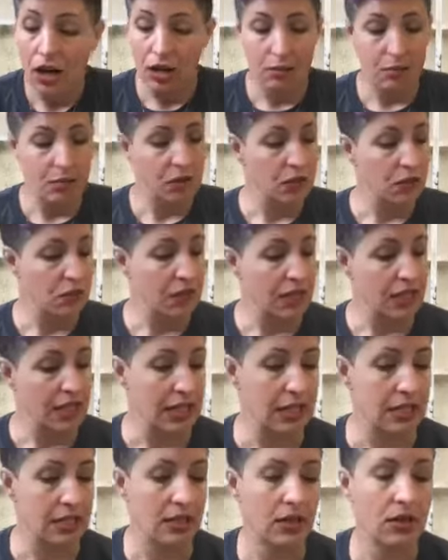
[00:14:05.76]
You
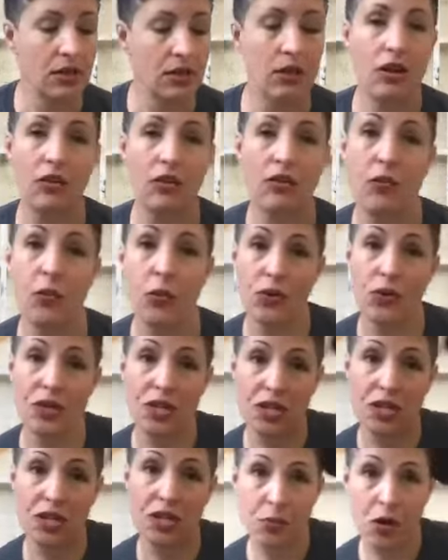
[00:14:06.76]
need a
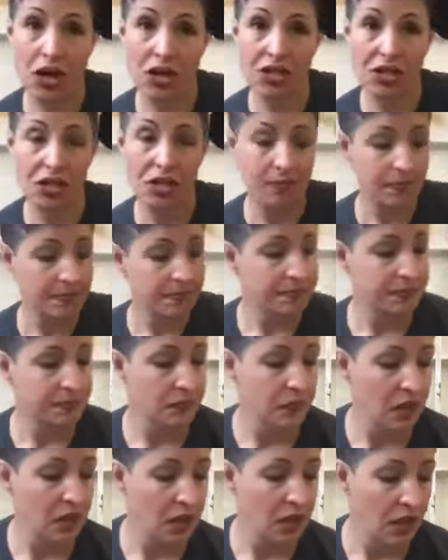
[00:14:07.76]
4-inch brush,
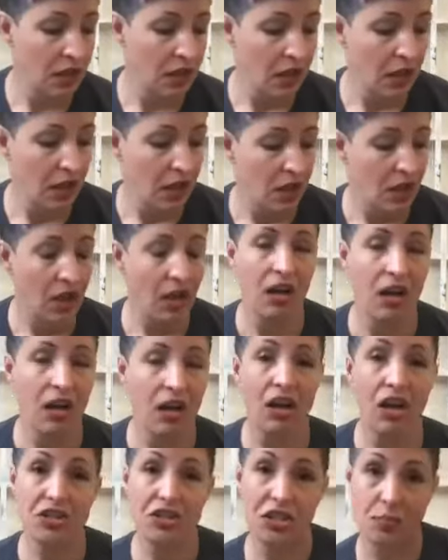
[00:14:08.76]
a
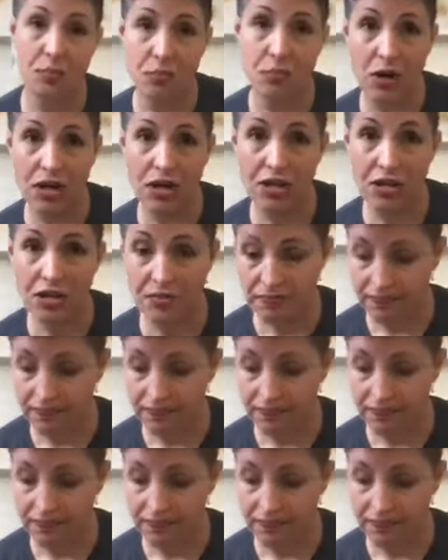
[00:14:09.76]
chip brush,